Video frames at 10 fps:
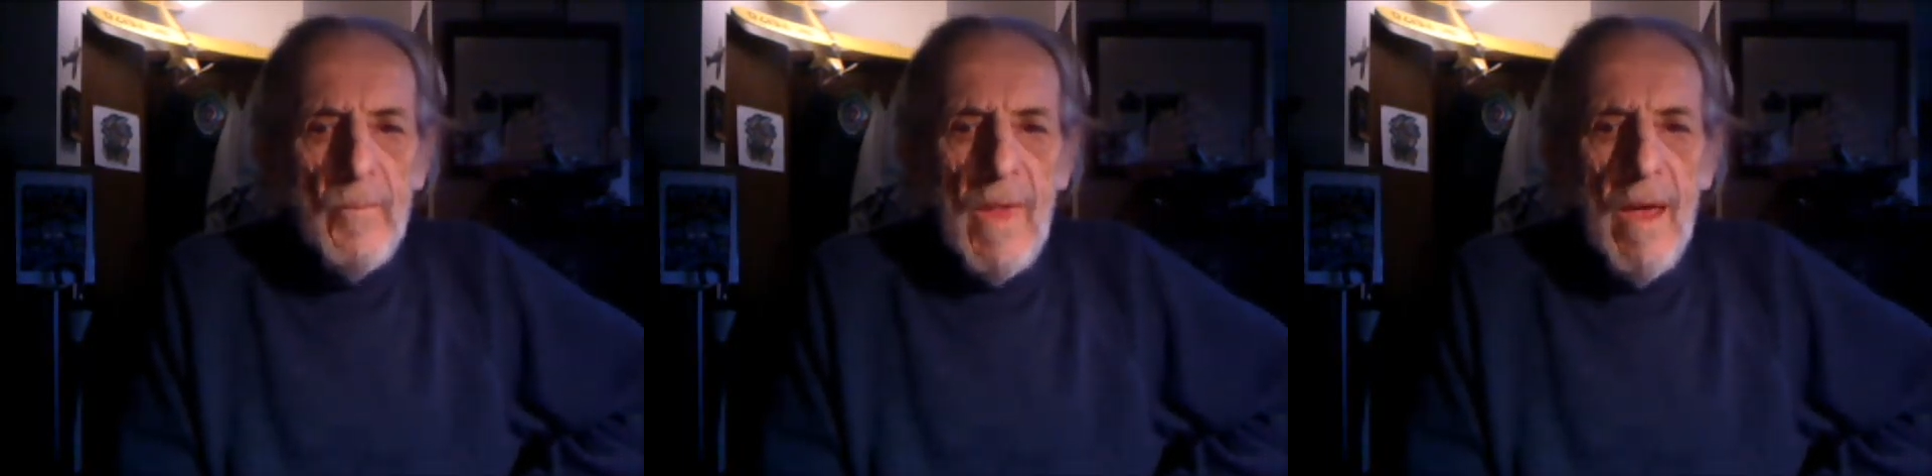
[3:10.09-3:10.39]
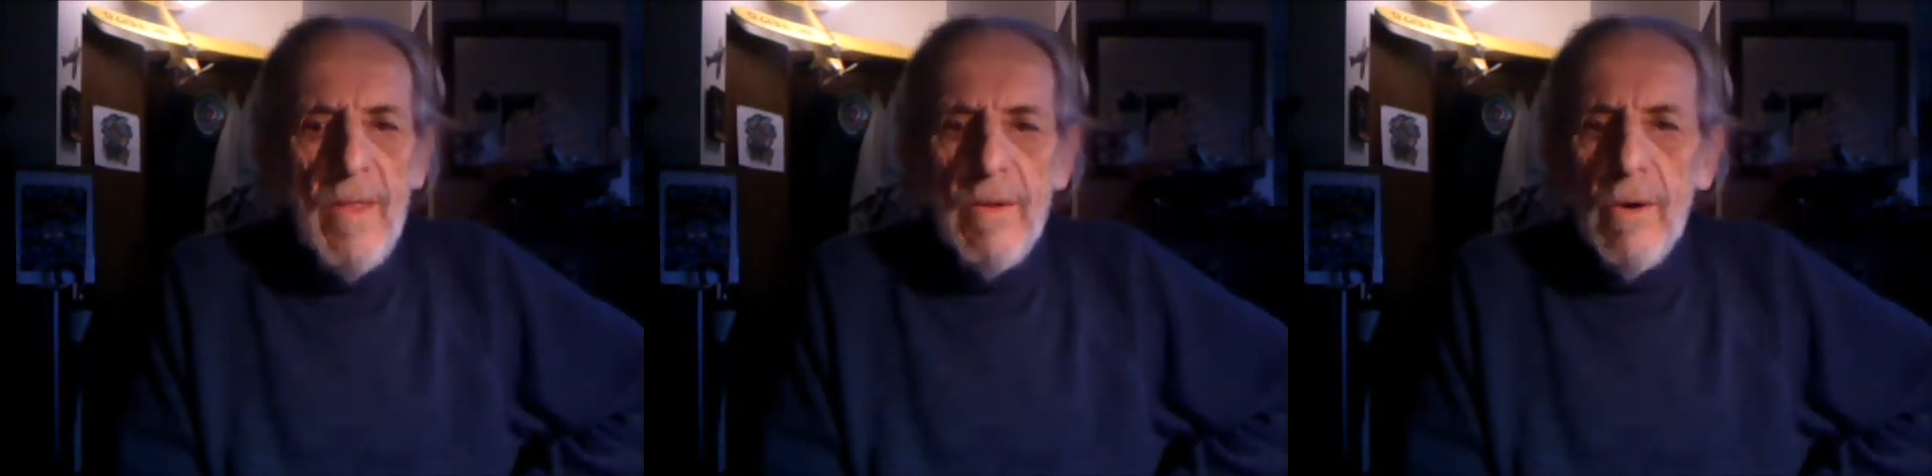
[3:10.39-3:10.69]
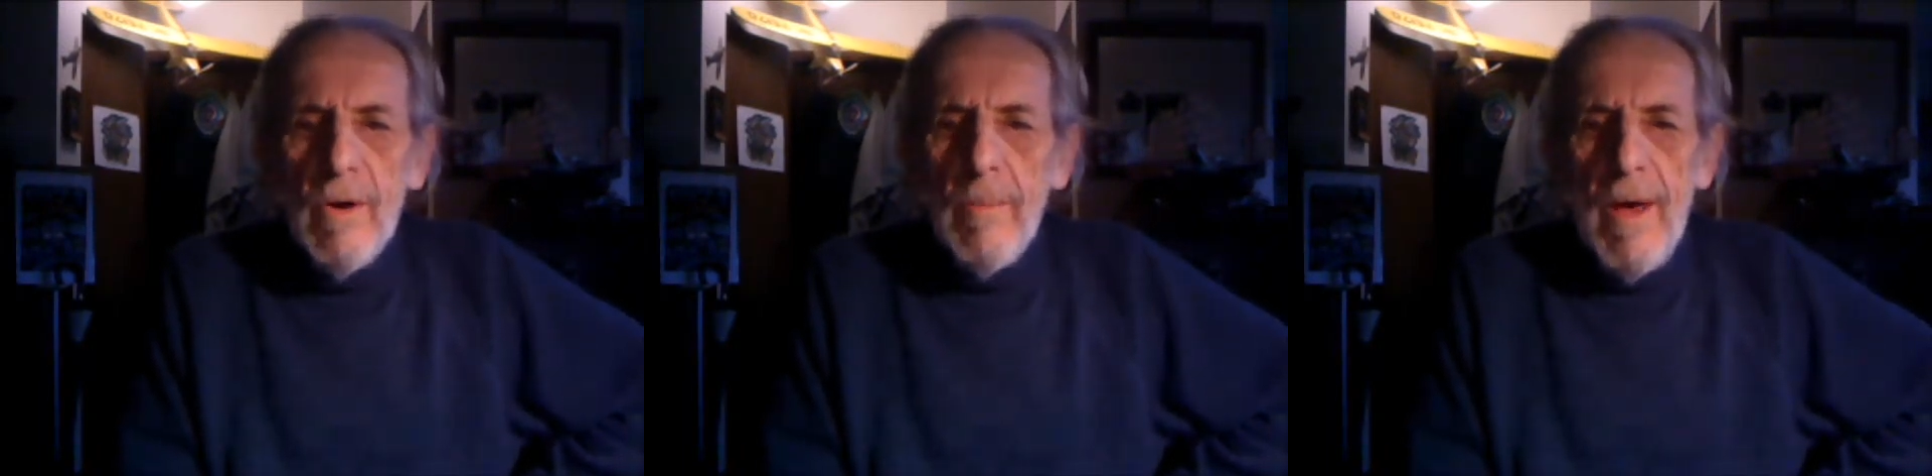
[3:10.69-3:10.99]
And they
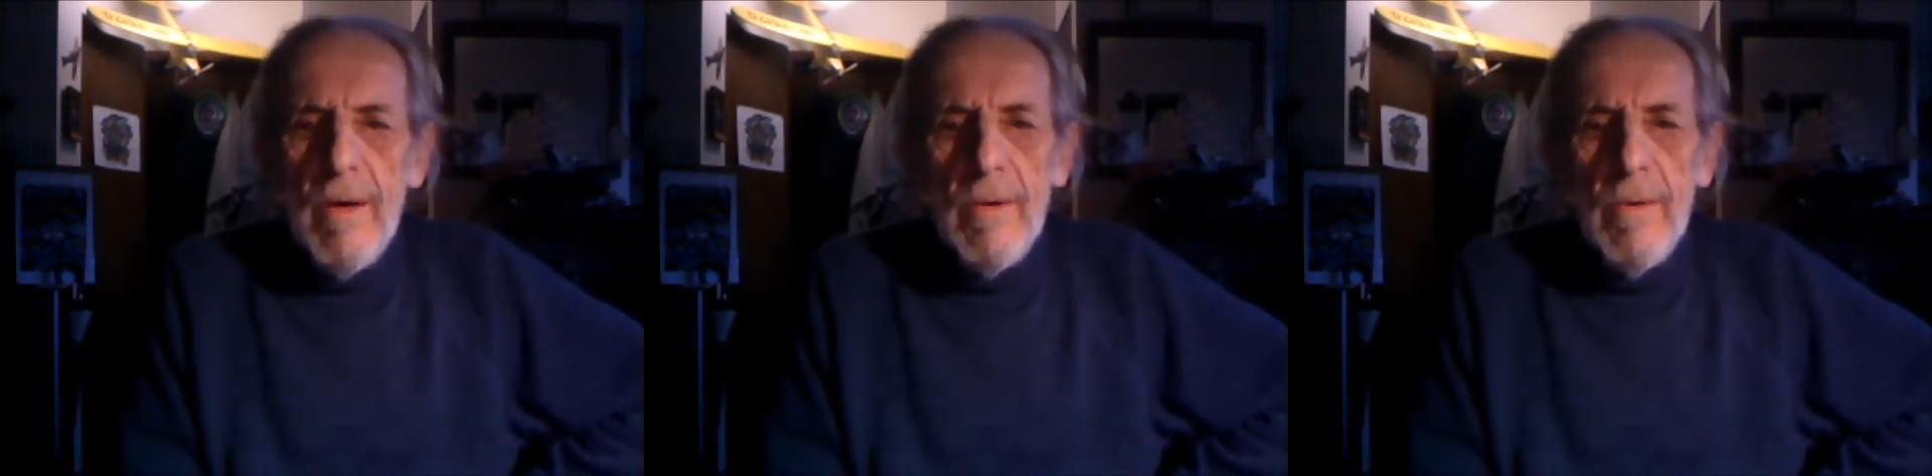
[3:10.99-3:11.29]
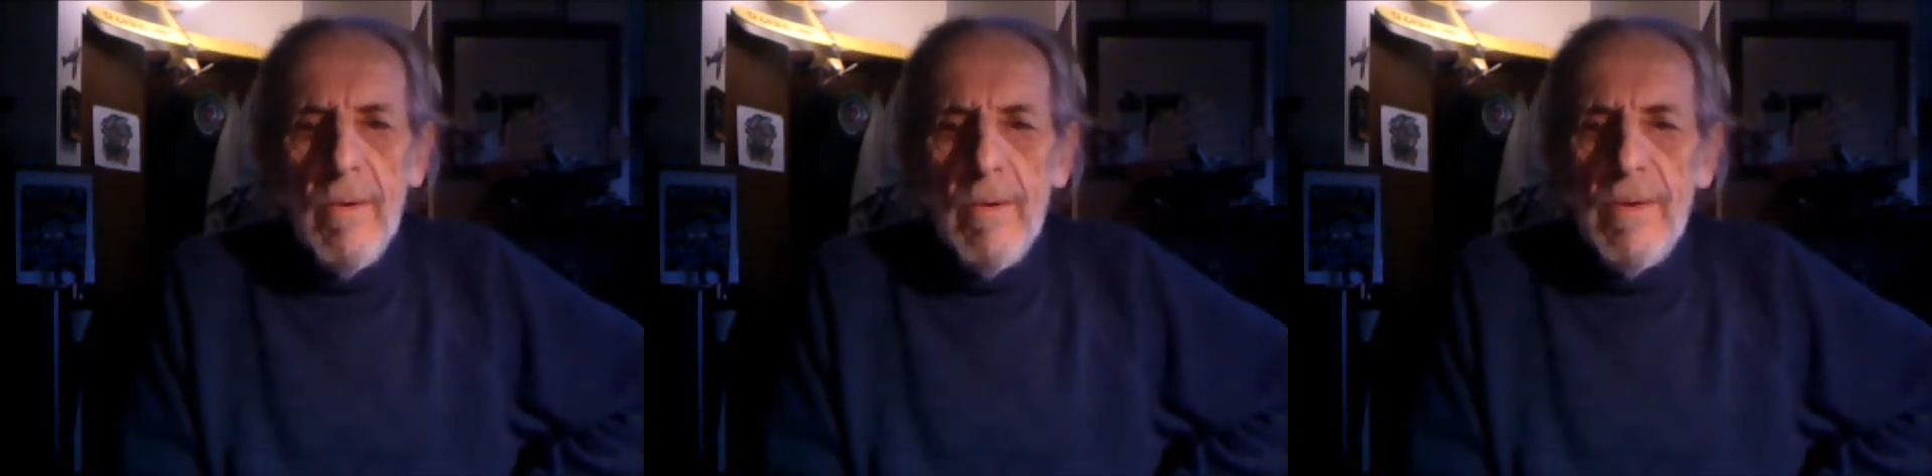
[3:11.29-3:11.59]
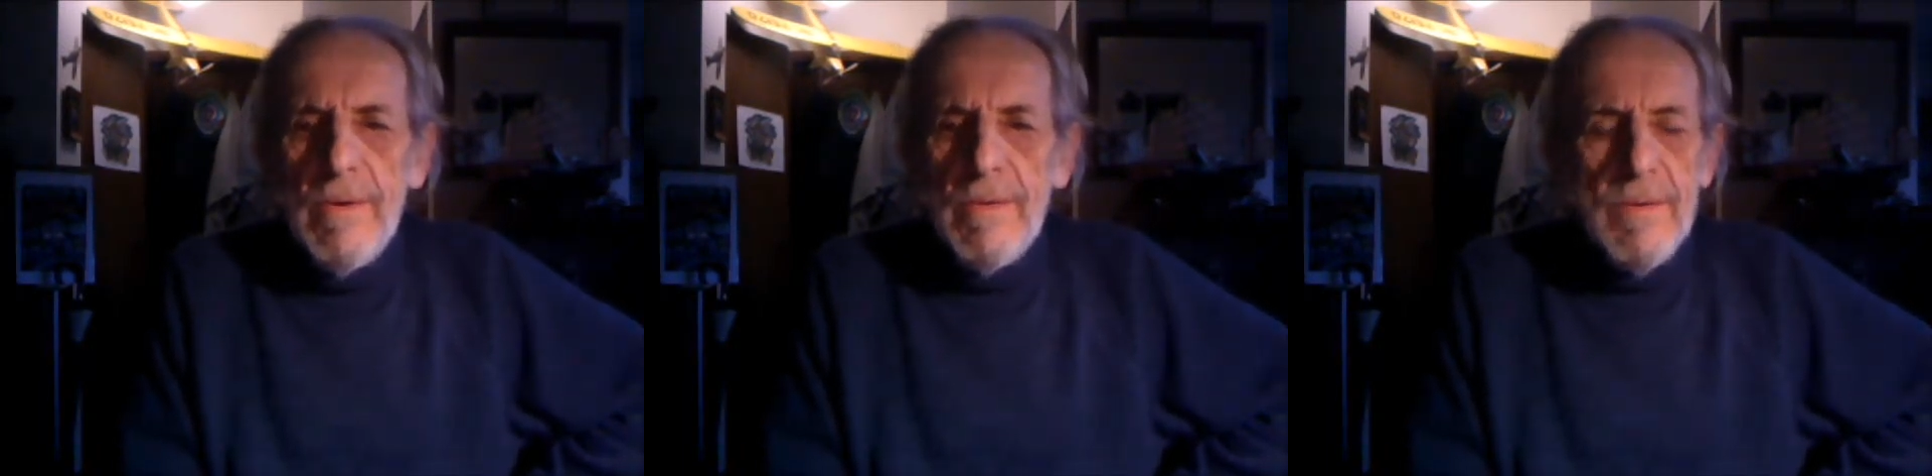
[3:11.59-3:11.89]
talk about all
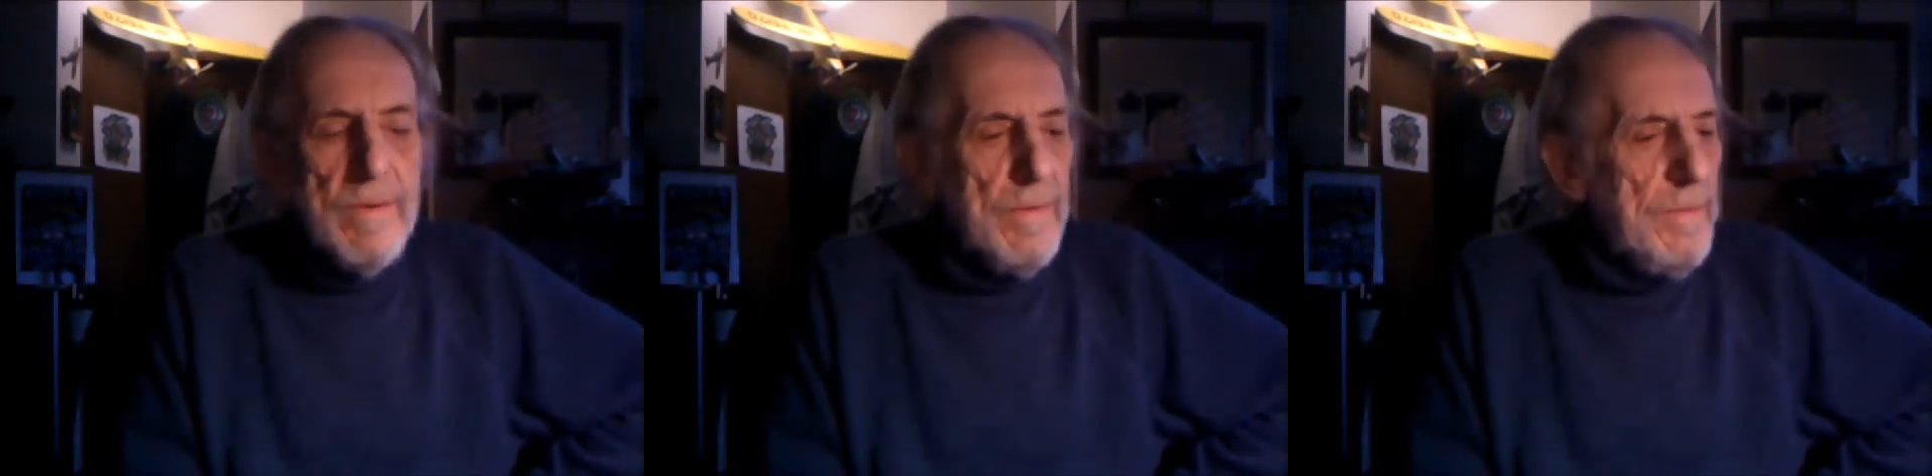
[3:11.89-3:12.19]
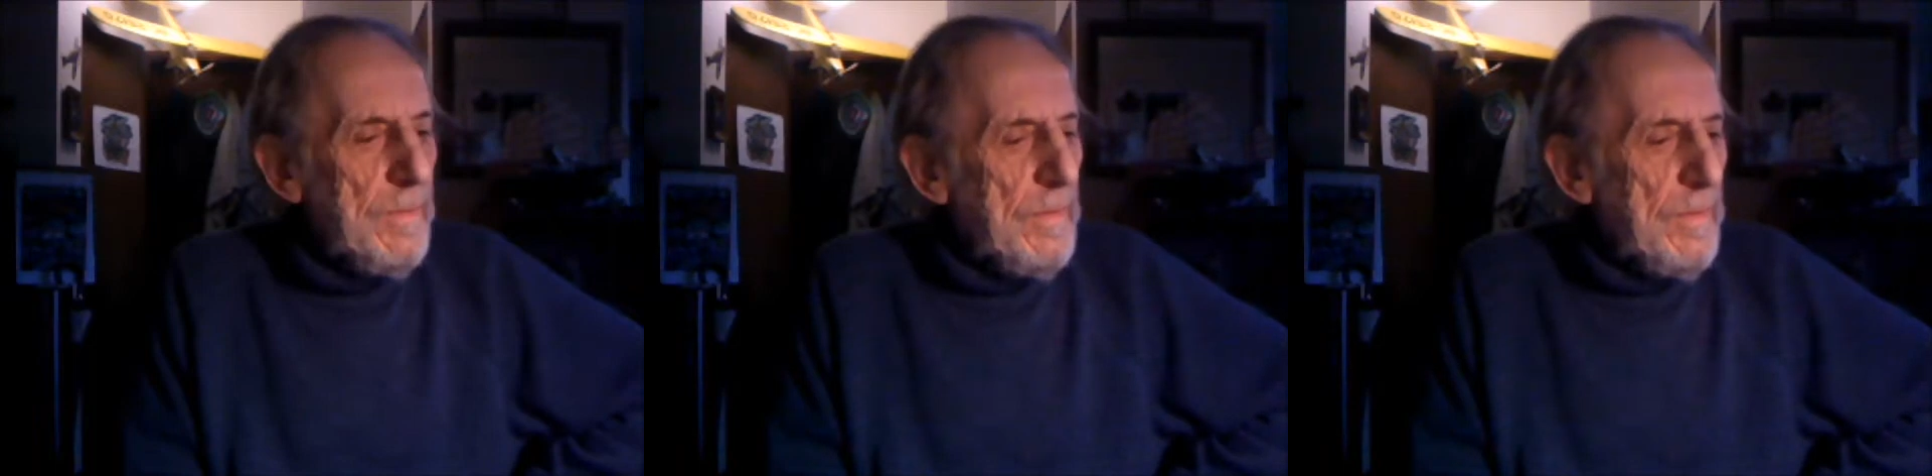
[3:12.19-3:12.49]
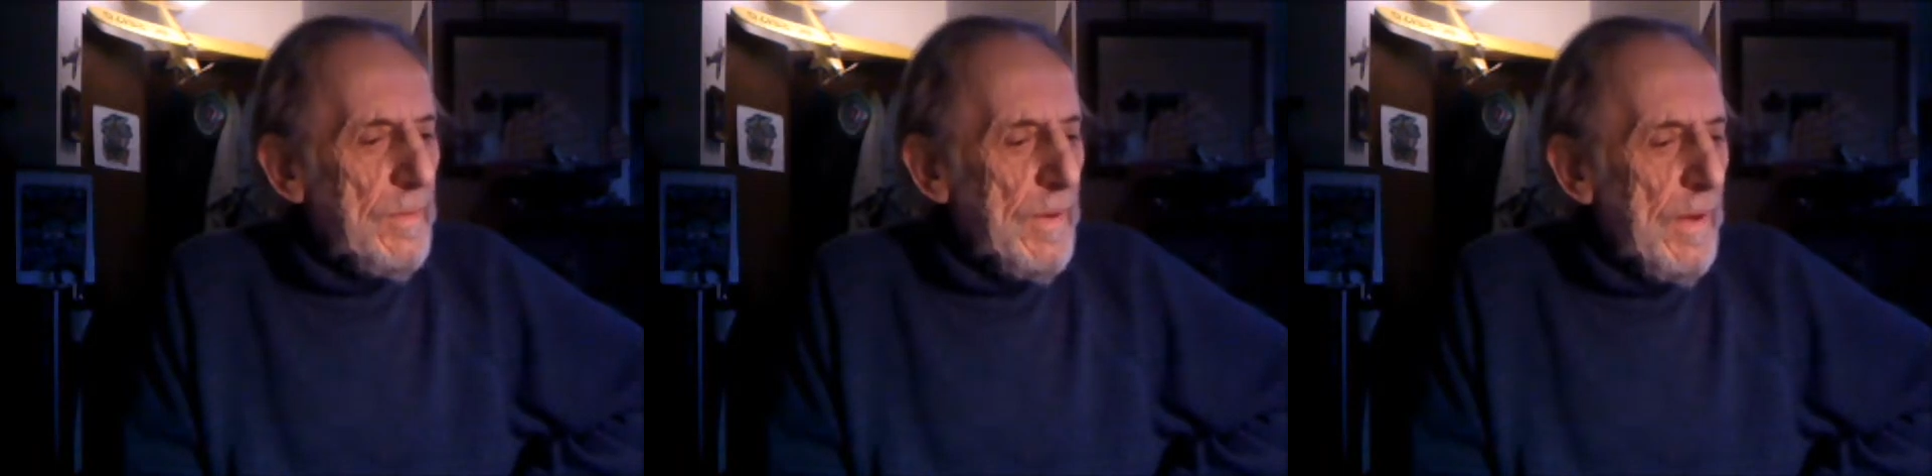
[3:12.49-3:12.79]
these
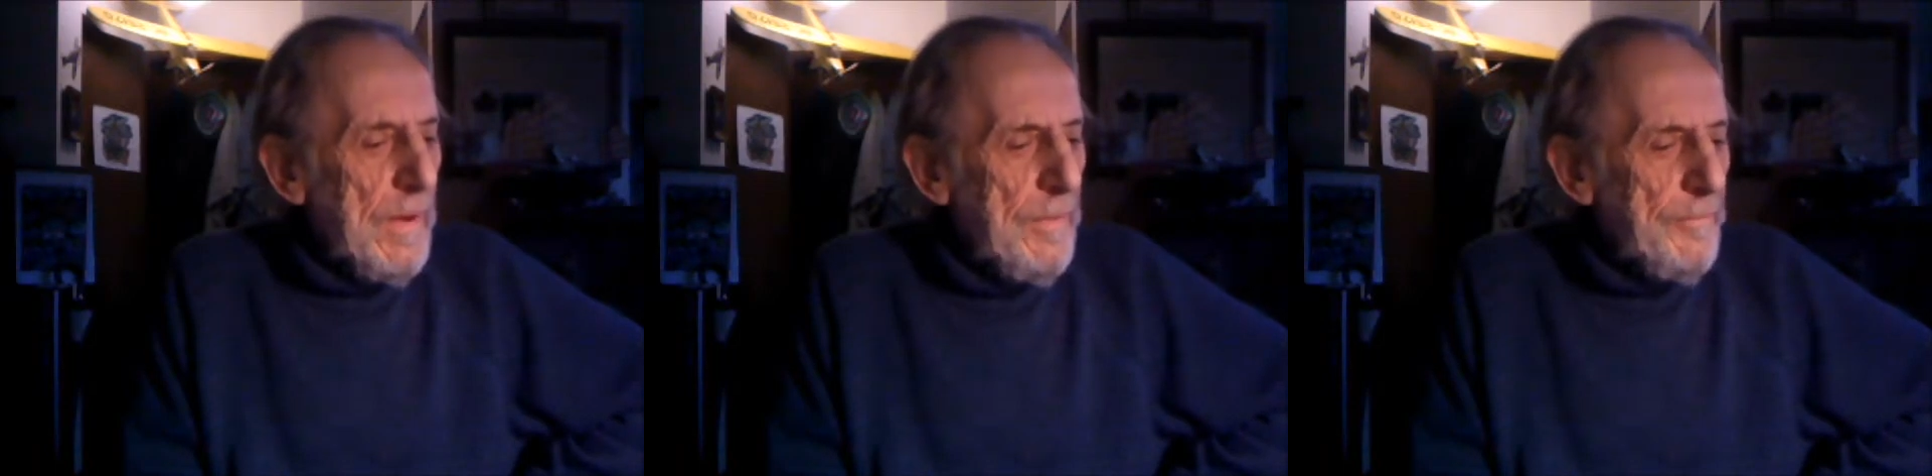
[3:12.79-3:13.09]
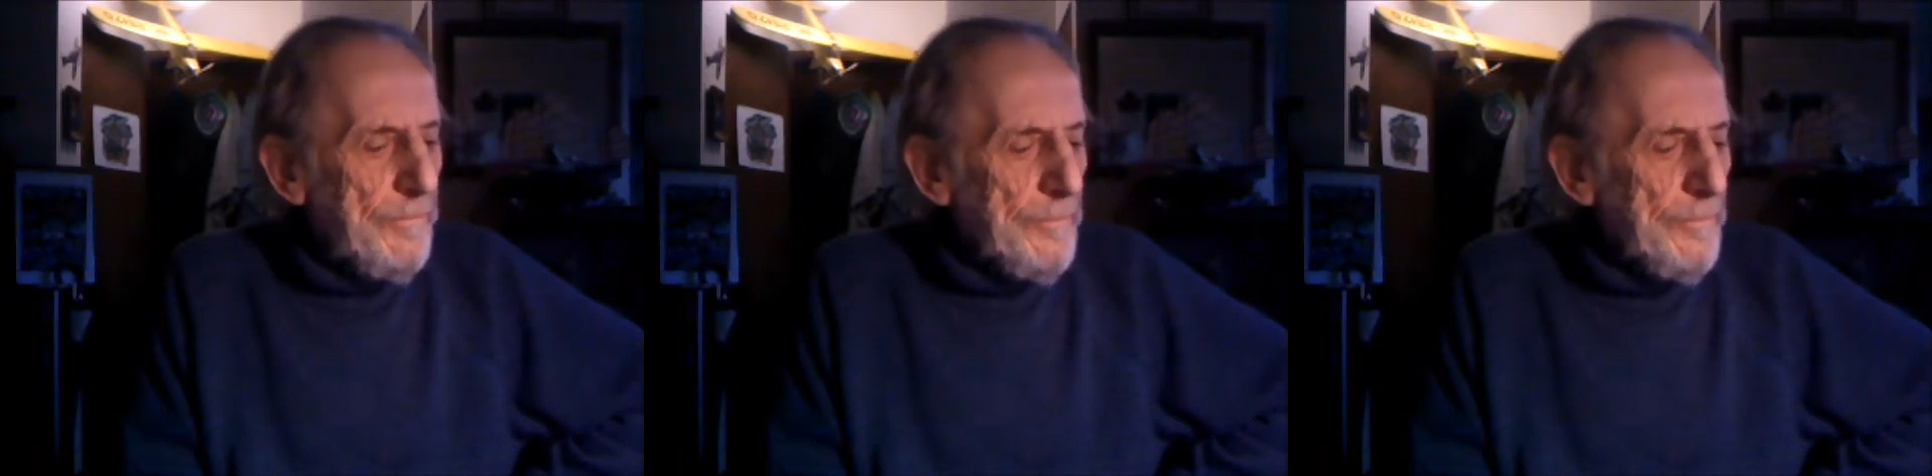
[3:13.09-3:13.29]
um,